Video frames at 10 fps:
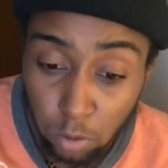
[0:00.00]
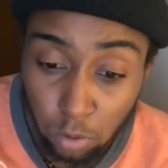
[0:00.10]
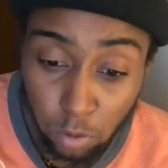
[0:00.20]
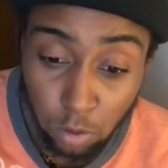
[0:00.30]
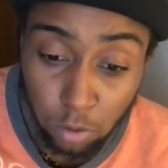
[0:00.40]

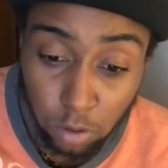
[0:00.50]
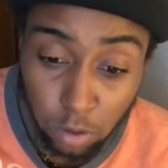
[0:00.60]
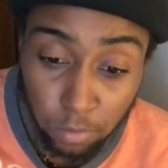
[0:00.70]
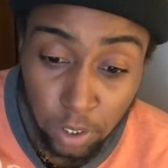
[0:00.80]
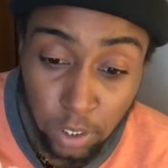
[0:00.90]
or
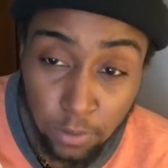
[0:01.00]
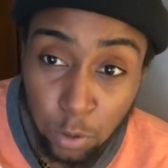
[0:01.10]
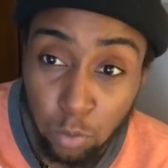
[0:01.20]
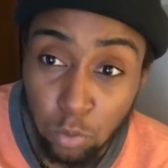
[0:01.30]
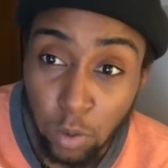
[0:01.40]
believe
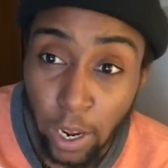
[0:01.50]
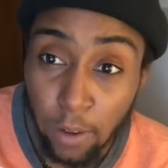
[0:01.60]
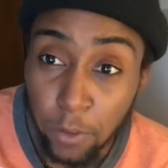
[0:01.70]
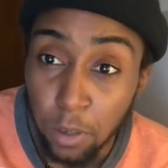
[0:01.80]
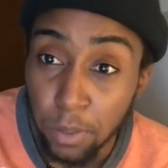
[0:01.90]
you
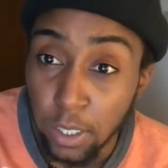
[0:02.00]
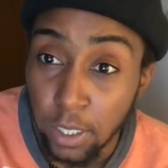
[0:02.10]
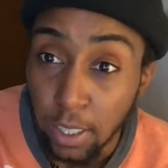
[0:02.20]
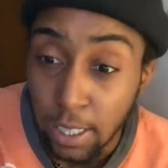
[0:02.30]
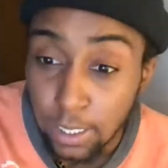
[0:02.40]
have the ability
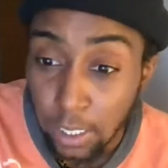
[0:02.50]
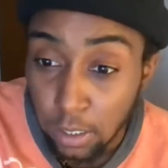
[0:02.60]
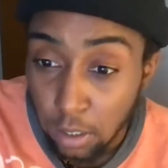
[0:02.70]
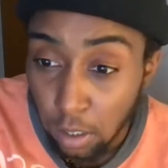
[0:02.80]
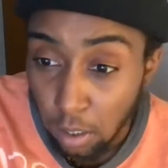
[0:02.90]
to
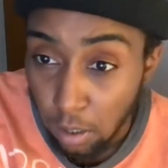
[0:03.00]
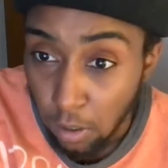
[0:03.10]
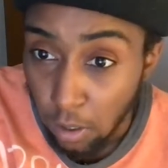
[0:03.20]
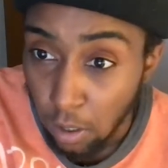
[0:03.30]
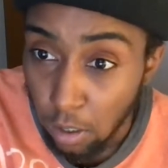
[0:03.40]
dictate.
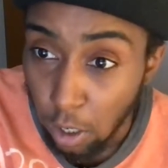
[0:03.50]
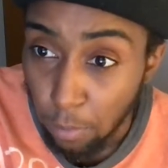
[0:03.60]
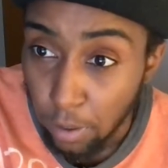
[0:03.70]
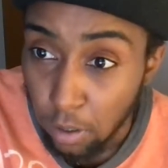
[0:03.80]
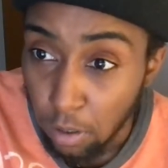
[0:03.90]
Y'all
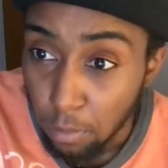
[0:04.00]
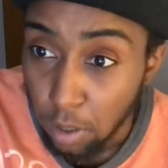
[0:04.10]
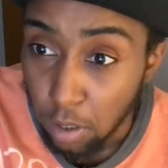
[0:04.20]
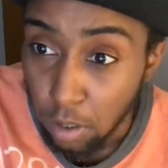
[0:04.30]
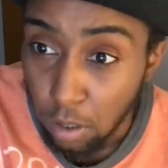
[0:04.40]
pay good
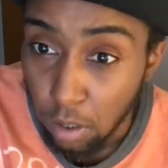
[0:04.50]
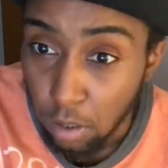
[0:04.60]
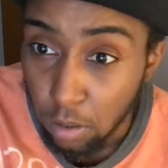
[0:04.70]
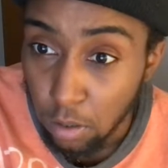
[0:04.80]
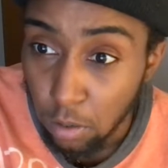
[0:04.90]
money
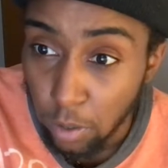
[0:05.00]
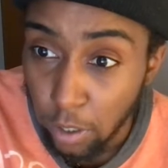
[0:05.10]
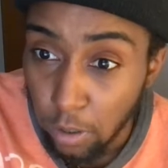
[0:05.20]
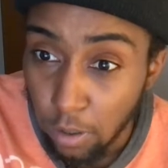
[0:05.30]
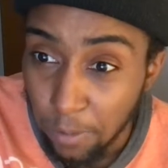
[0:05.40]
to go
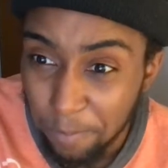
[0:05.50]
here.